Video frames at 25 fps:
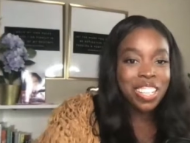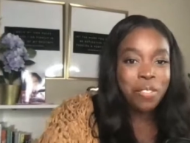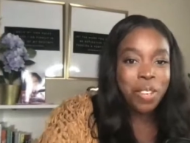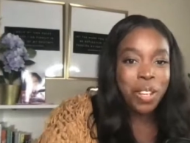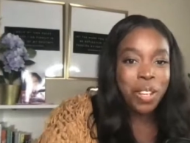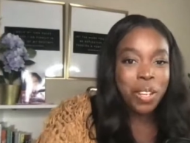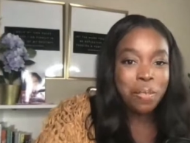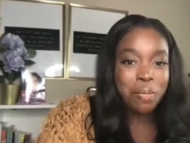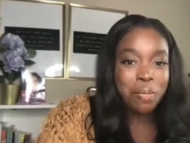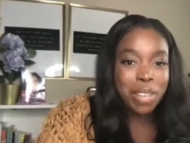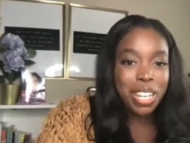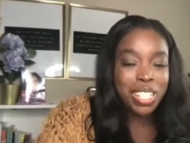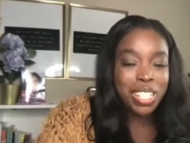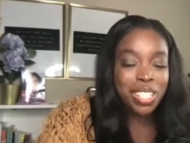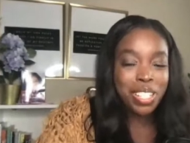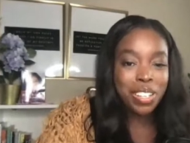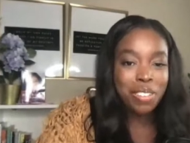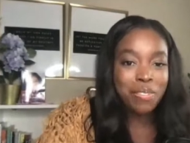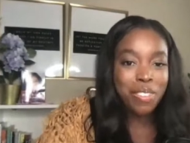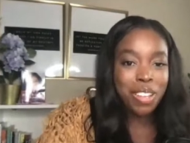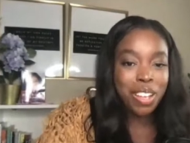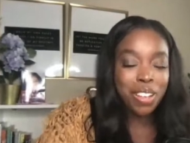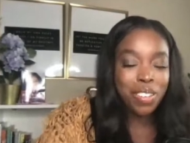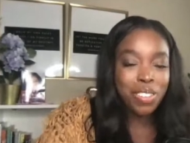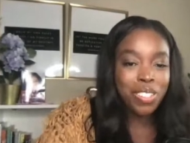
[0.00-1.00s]
welcome back to the
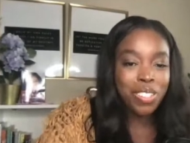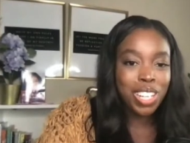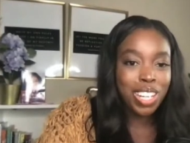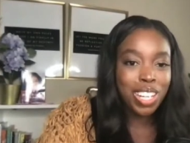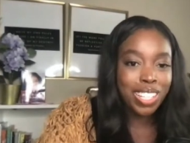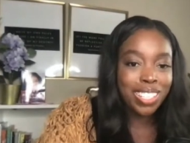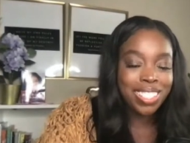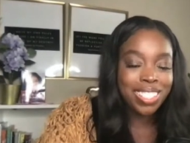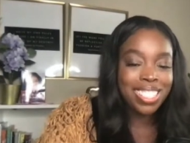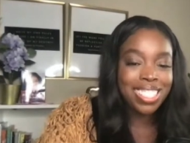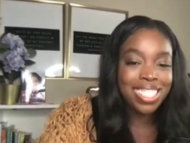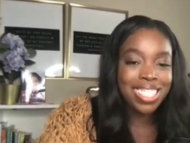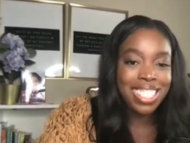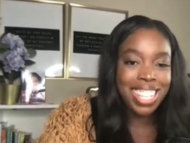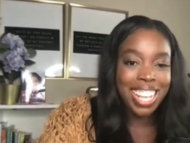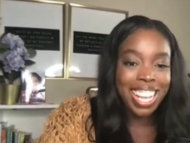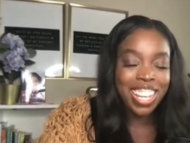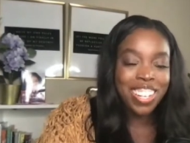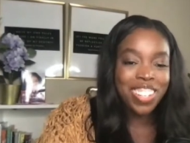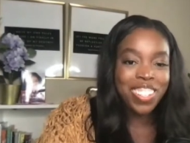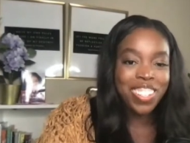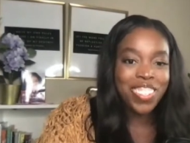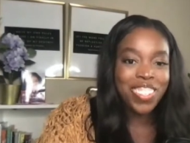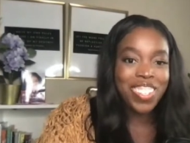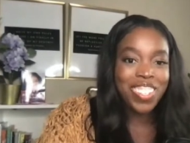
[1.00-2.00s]
For Health Scholars
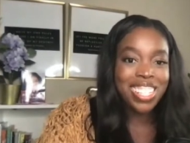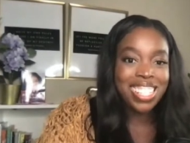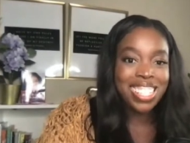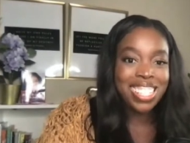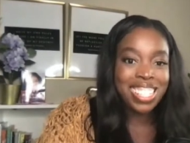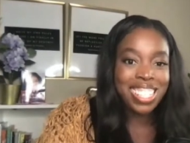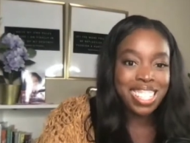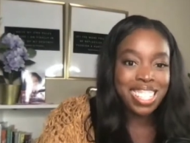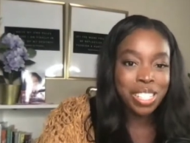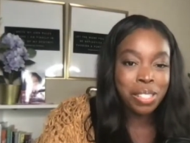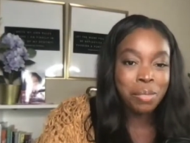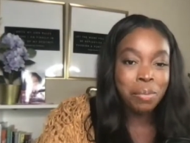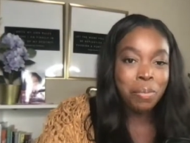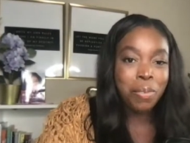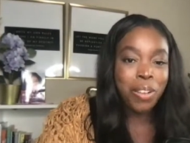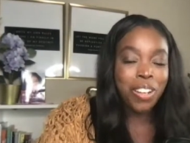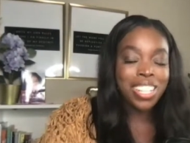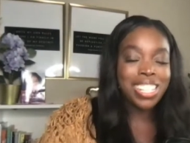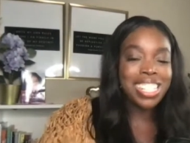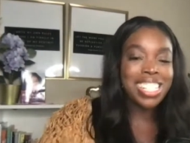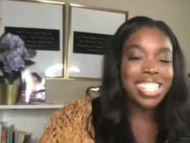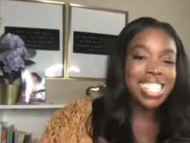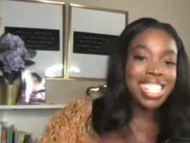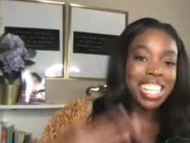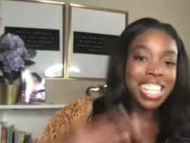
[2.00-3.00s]
channel. This
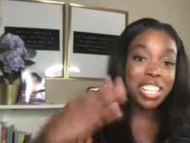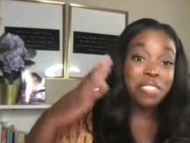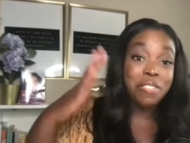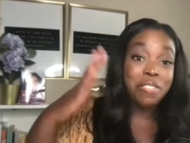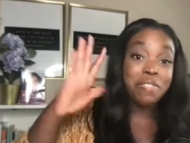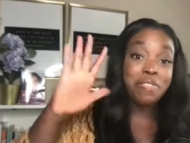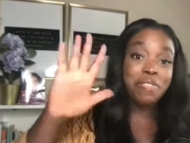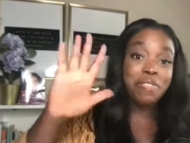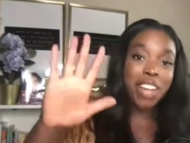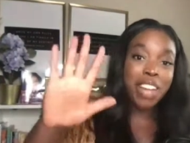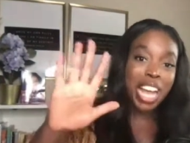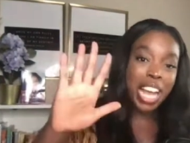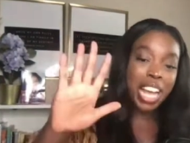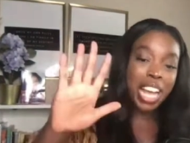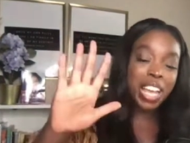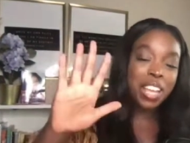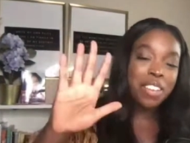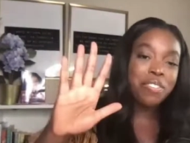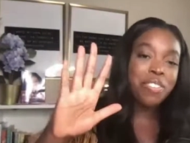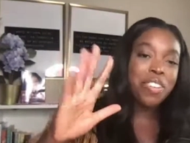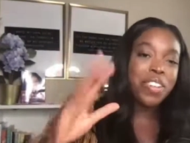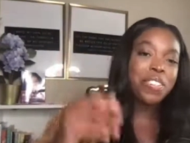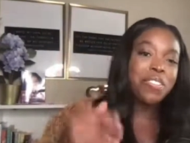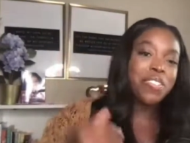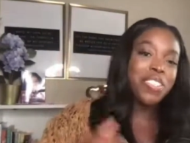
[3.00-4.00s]
marks day
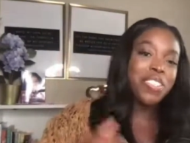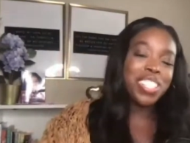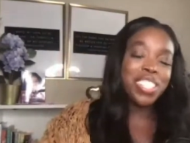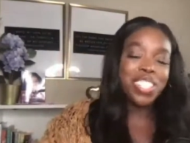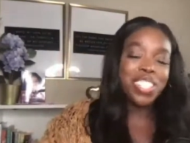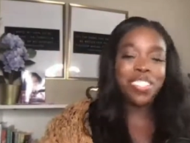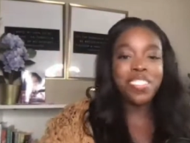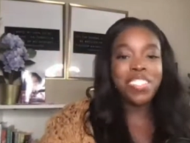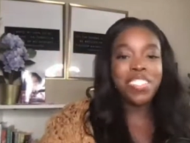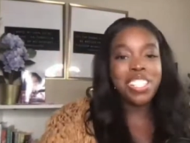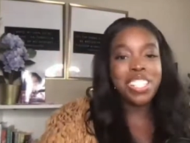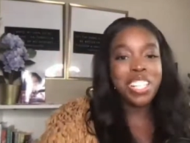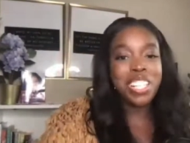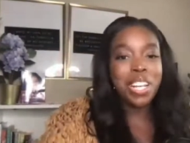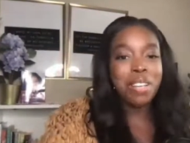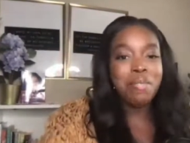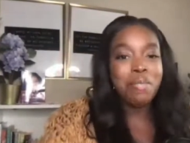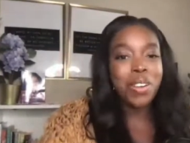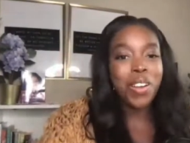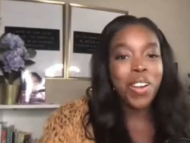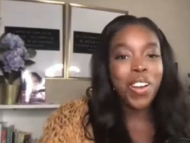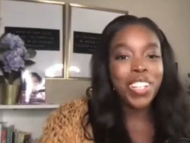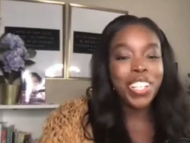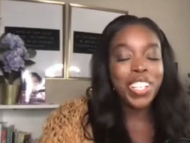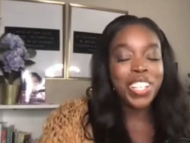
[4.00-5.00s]
5 of a series that I'm
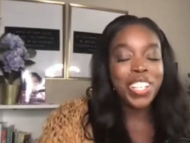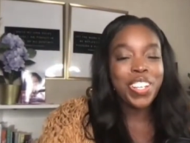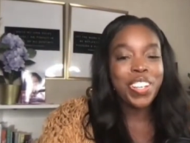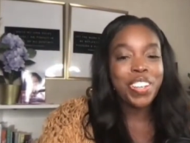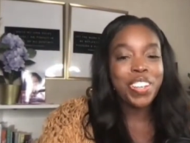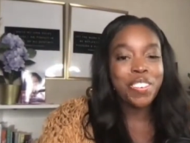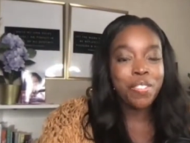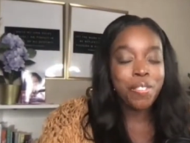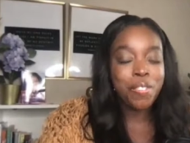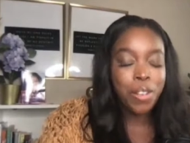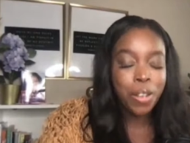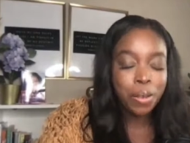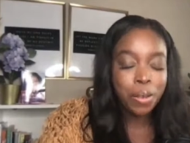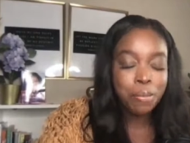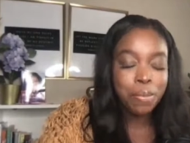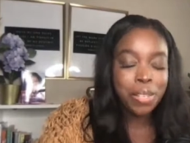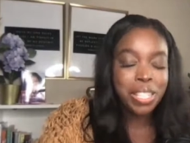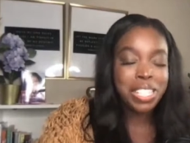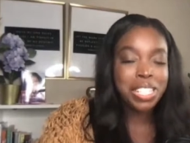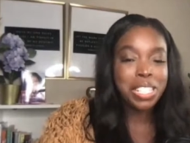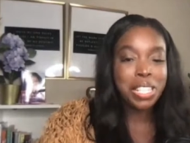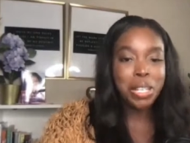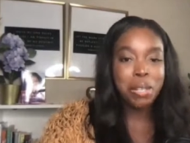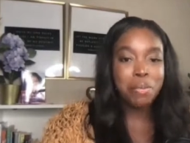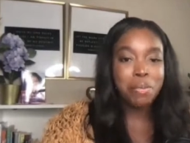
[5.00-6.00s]
calling
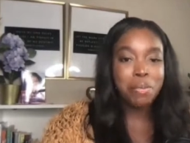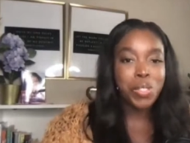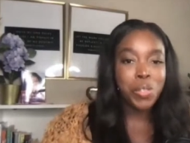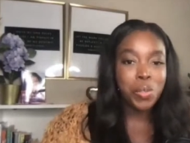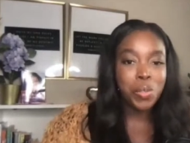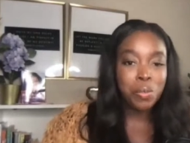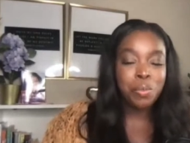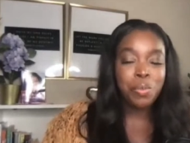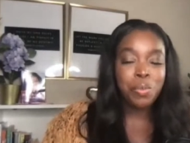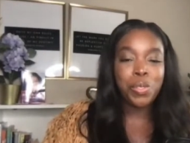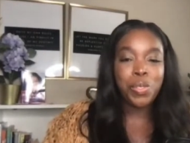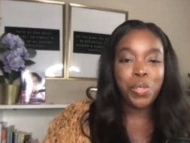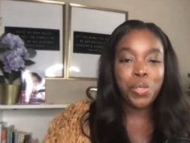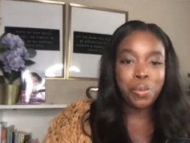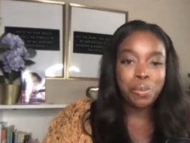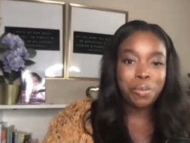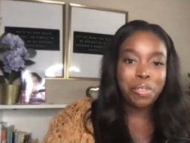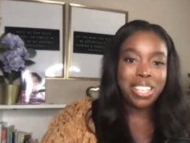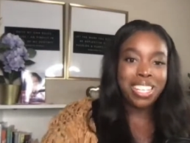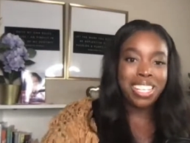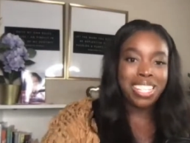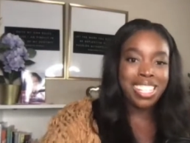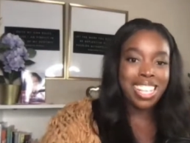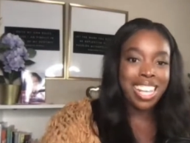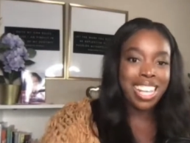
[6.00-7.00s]
CAREERMAS, and I'm super
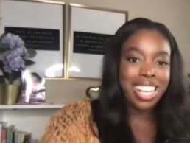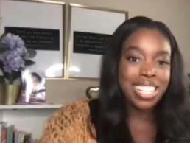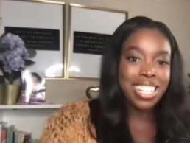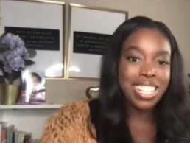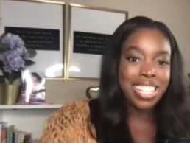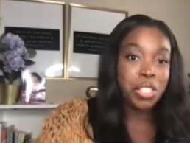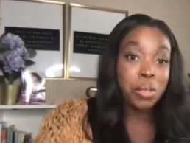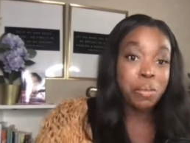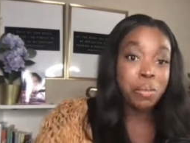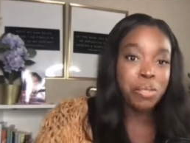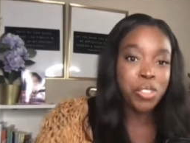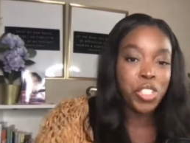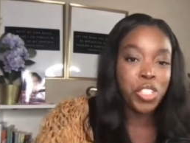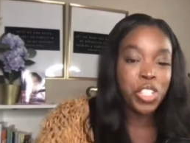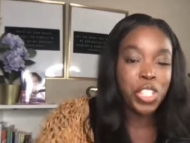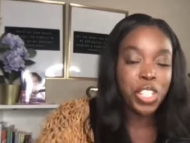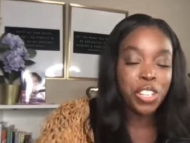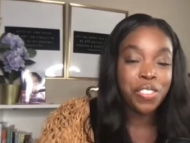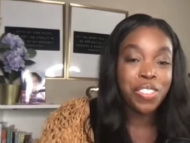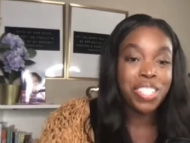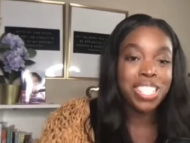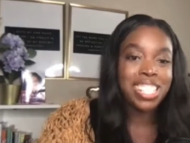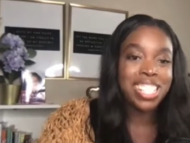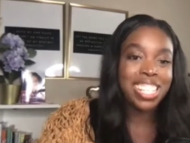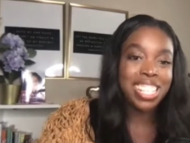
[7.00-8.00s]
excited to be
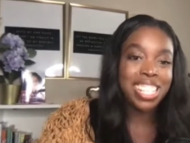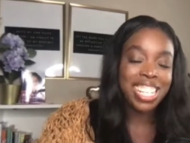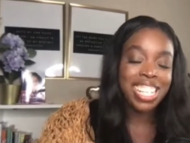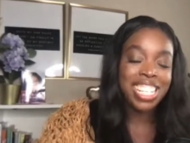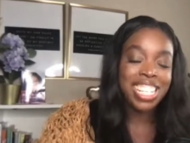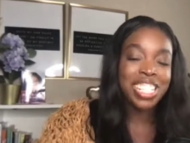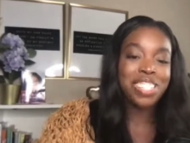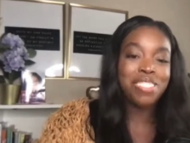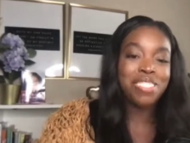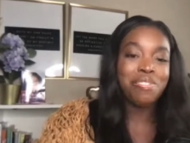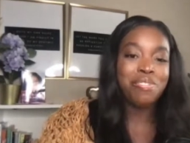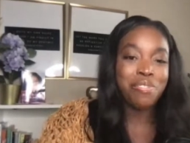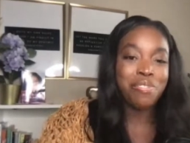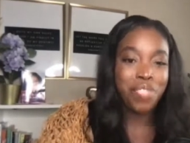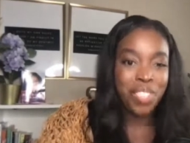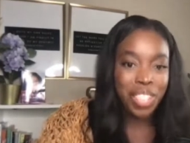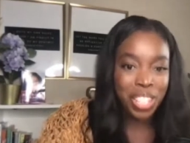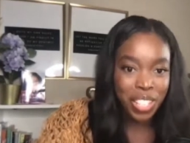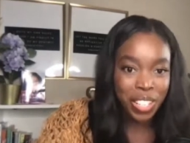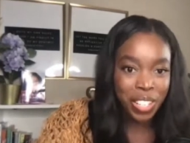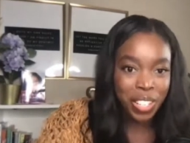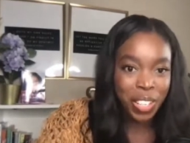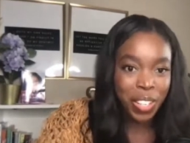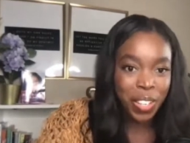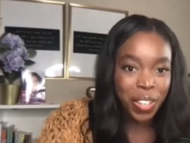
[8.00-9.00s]
sharing today's
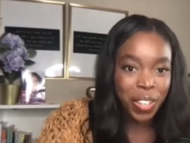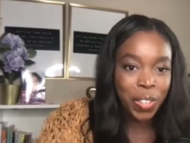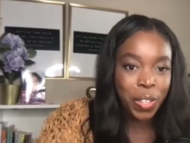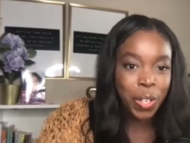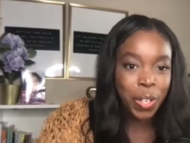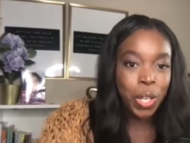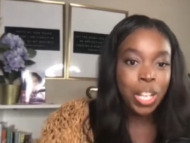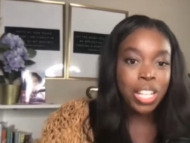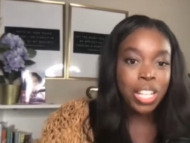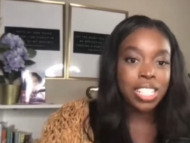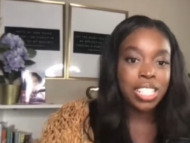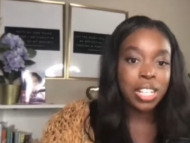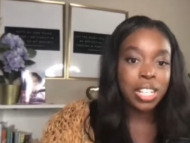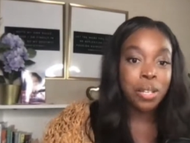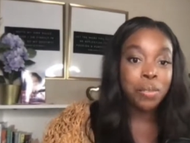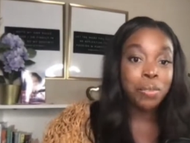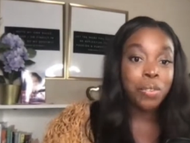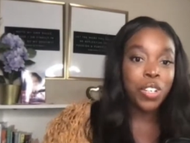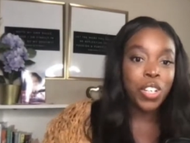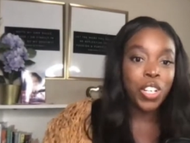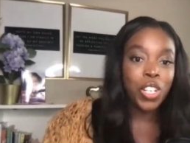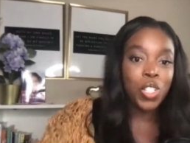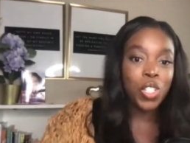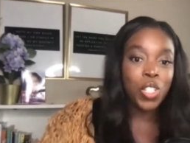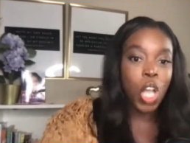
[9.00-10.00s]
video. Today, we're
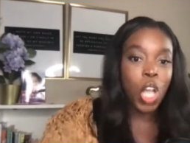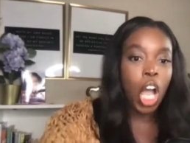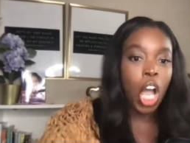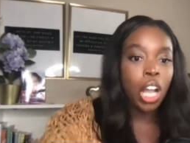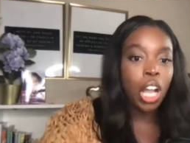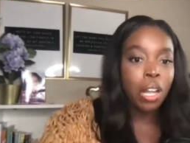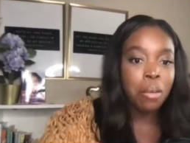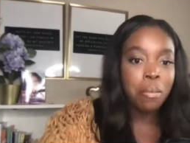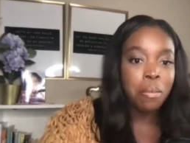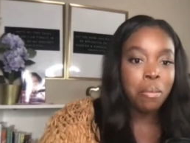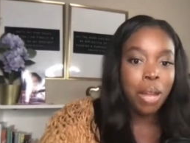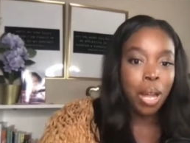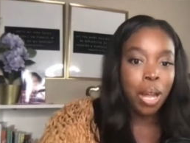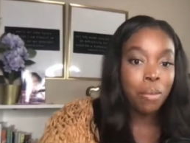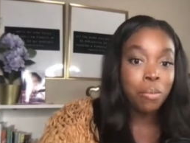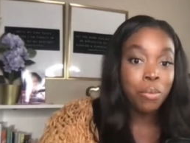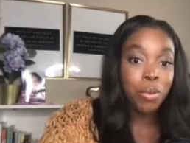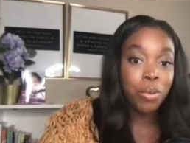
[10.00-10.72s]
going to talk about